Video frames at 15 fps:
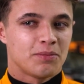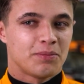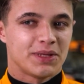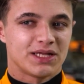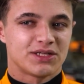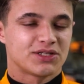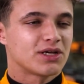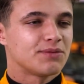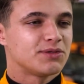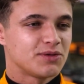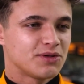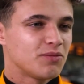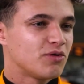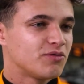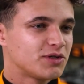that just comes
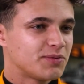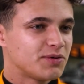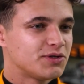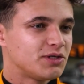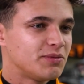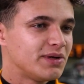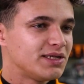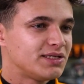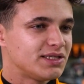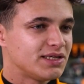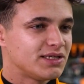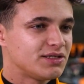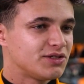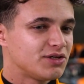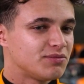with more responsibility
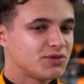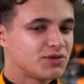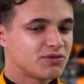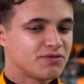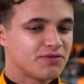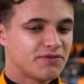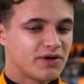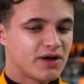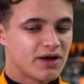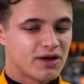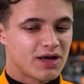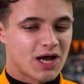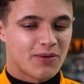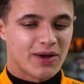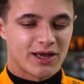in terms of
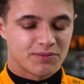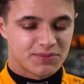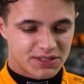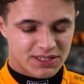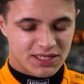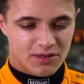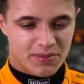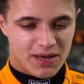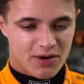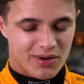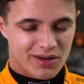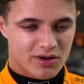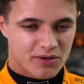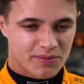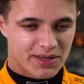how I help the team, how
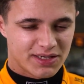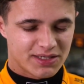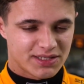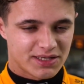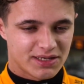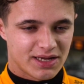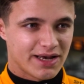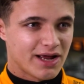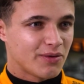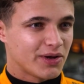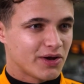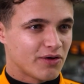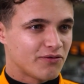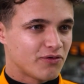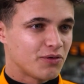I comment, and how we
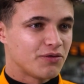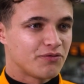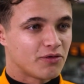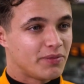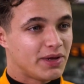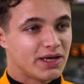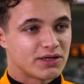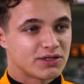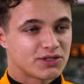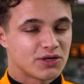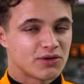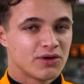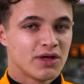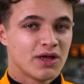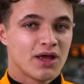go forward from here.
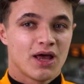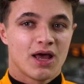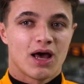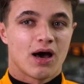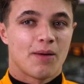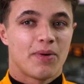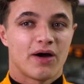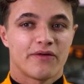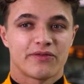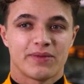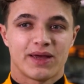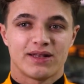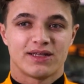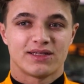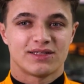So apart from
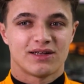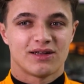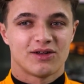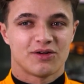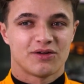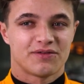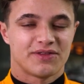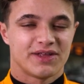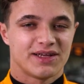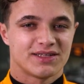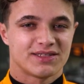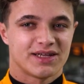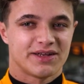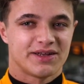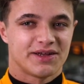that, there's still a lot of
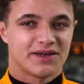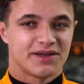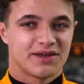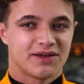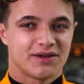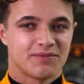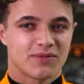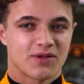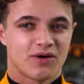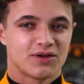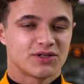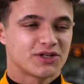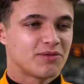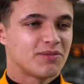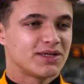things that
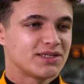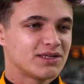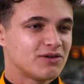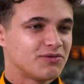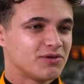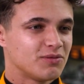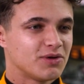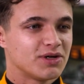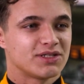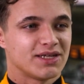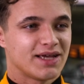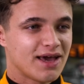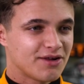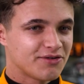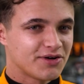Oscar and myself will work
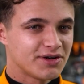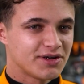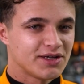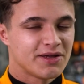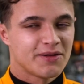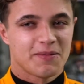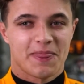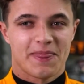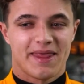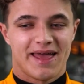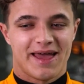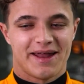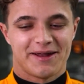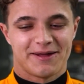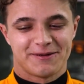together on,
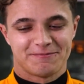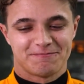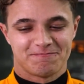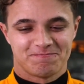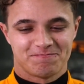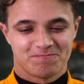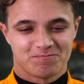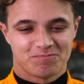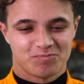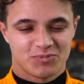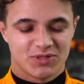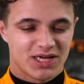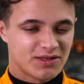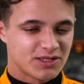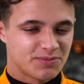and
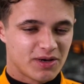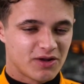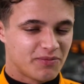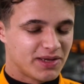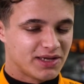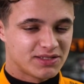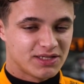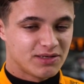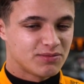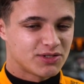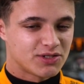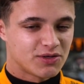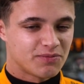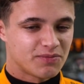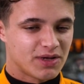it's part of being a team,
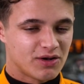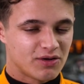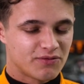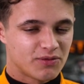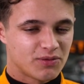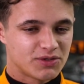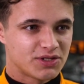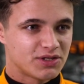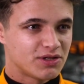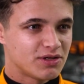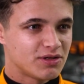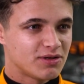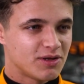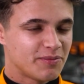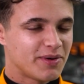so I look forward
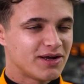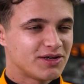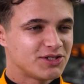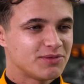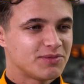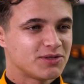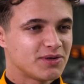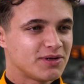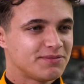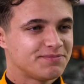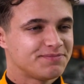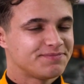to the partnership as well.